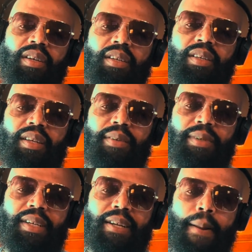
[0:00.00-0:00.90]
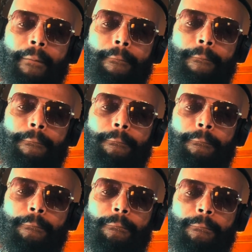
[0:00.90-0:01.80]
You know what I mean?
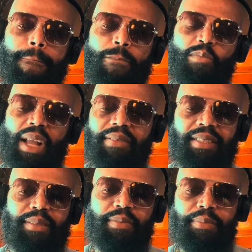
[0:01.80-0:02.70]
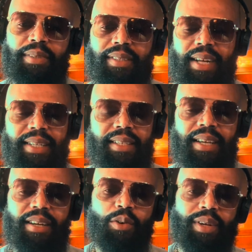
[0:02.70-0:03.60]
I've seen people
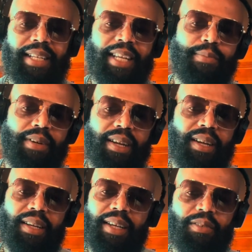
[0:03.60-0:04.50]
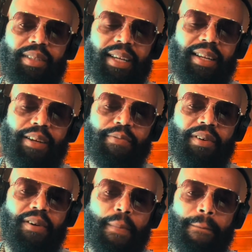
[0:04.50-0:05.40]
intoxicated or inebriated and they don't take it that
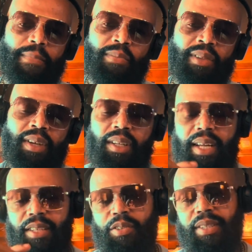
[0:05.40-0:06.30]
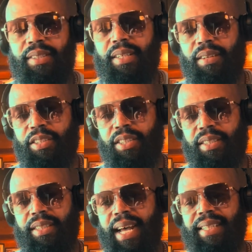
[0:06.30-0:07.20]
far. Like, you can tell that she
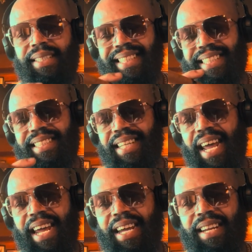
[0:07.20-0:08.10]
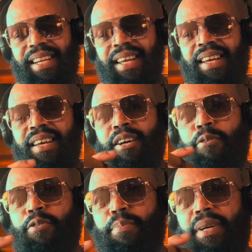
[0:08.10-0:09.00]
just has a disdain
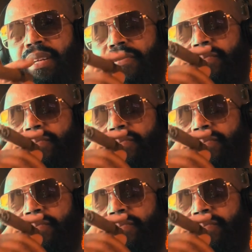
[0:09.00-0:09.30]
for men.